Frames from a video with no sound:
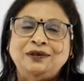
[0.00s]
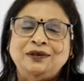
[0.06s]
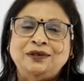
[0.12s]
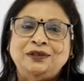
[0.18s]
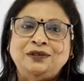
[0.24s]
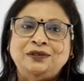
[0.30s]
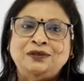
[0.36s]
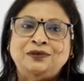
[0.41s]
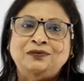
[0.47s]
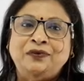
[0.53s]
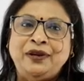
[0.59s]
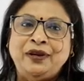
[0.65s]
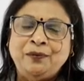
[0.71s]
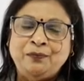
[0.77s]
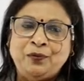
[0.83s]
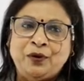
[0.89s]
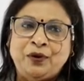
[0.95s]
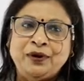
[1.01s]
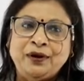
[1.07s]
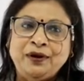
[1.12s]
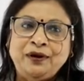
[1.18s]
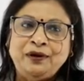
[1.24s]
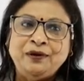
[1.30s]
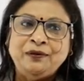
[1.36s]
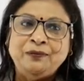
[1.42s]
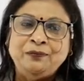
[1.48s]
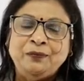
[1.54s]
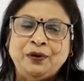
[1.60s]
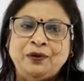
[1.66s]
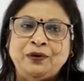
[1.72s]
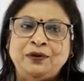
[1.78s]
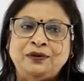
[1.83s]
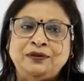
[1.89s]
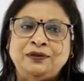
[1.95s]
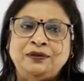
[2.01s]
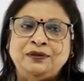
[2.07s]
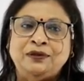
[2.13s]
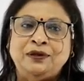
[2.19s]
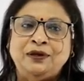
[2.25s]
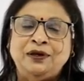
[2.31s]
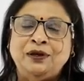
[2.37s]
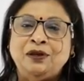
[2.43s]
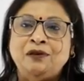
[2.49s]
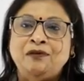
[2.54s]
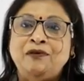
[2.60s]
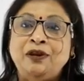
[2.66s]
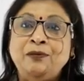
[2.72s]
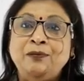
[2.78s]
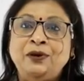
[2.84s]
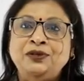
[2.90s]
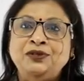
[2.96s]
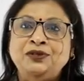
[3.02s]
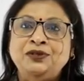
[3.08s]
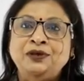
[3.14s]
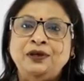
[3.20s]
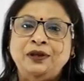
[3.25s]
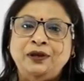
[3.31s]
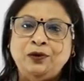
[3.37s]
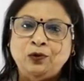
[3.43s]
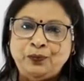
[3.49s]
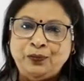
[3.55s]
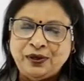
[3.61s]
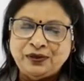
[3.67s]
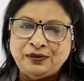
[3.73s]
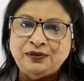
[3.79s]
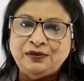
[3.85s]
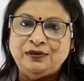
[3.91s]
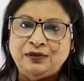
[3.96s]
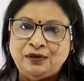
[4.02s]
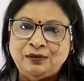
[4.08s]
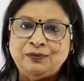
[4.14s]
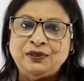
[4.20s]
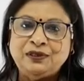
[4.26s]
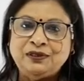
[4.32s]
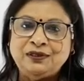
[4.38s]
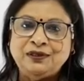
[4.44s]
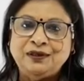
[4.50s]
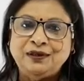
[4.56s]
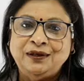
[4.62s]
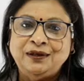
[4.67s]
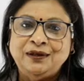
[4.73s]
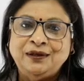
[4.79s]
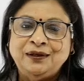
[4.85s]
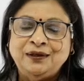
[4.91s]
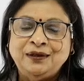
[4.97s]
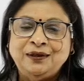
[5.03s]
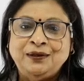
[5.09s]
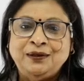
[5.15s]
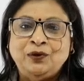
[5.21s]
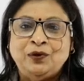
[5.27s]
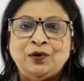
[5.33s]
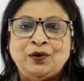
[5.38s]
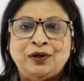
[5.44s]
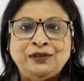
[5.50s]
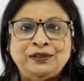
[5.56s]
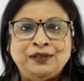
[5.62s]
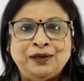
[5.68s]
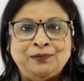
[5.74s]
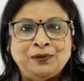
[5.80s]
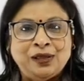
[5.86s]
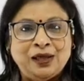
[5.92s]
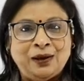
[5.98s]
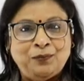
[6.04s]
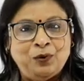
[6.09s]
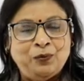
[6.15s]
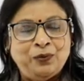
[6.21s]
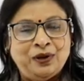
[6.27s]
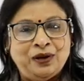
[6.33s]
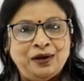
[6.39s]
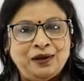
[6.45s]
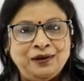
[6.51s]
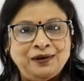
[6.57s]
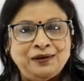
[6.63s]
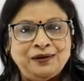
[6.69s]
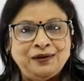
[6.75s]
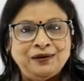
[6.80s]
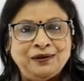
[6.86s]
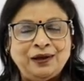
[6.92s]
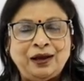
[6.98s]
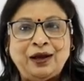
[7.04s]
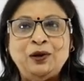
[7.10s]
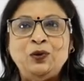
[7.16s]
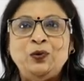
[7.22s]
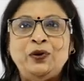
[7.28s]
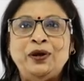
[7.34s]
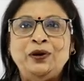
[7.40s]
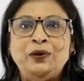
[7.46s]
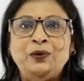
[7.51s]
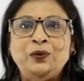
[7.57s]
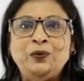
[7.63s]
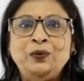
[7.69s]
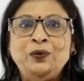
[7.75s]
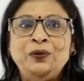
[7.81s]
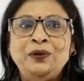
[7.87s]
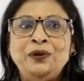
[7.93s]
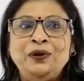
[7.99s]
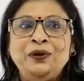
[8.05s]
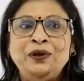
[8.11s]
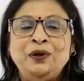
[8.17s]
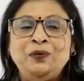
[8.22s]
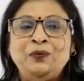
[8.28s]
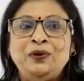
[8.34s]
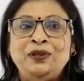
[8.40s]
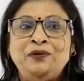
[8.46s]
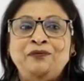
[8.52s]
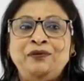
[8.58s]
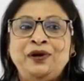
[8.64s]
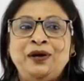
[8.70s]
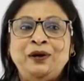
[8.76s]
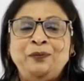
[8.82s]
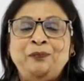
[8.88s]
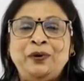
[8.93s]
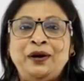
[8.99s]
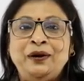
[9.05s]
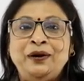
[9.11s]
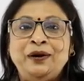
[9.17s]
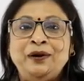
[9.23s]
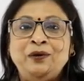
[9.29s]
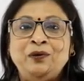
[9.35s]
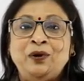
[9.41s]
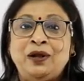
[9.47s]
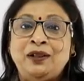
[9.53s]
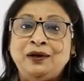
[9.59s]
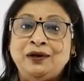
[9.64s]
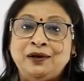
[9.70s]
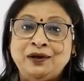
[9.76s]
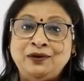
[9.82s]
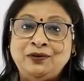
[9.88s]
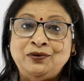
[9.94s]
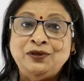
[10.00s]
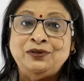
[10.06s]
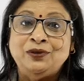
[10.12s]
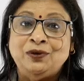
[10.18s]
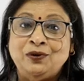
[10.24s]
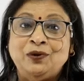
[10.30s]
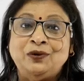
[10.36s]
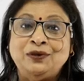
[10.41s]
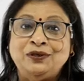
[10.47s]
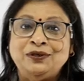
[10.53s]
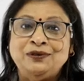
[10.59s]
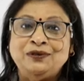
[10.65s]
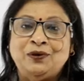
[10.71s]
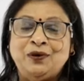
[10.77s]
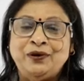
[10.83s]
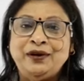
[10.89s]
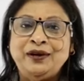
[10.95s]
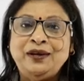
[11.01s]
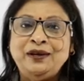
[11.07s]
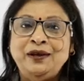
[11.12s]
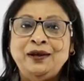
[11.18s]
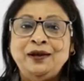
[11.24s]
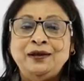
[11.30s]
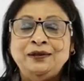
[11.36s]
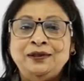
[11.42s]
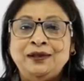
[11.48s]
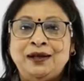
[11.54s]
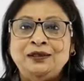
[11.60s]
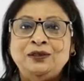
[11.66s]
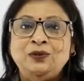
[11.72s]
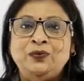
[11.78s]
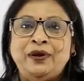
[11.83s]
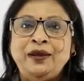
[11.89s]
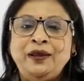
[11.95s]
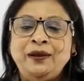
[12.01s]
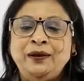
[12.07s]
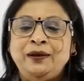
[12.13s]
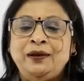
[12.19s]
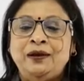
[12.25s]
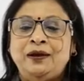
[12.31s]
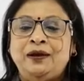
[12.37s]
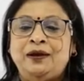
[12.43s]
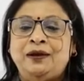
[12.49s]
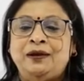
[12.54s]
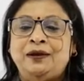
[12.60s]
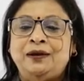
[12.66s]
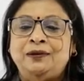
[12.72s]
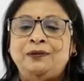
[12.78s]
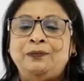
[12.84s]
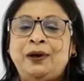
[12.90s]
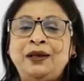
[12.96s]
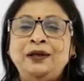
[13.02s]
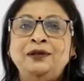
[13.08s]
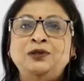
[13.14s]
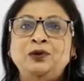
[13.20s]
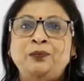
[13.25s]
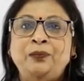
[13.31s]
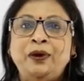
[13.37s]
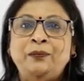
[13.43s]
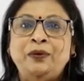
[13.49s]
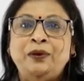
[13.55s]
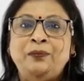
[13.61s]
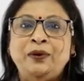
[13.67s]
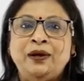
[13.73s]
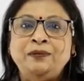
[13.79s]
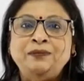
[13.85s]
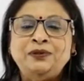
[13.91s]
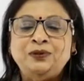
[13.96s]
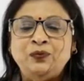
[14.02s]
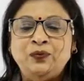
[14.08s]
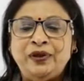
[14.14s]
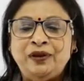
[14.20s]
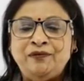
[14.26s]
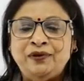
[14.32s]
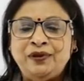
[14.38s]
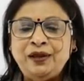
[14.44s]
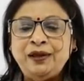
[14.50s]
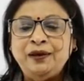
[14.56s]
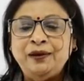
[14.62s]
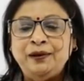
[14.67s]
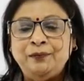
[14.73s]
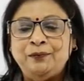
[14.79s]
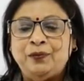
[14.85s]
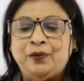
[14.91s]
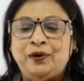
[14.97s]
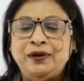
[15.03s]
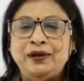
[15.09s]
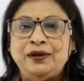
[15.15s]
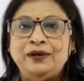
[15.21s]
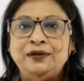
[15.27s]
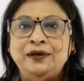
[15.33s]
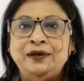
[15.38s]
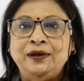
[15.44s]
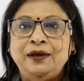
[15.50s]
It's very important because uh, it's very much in UPSC syllabus. Your concepts have to be clear and you can know whether we are dependent on other countries or not. Alright, that's why uh, balance of payment becomes very very important.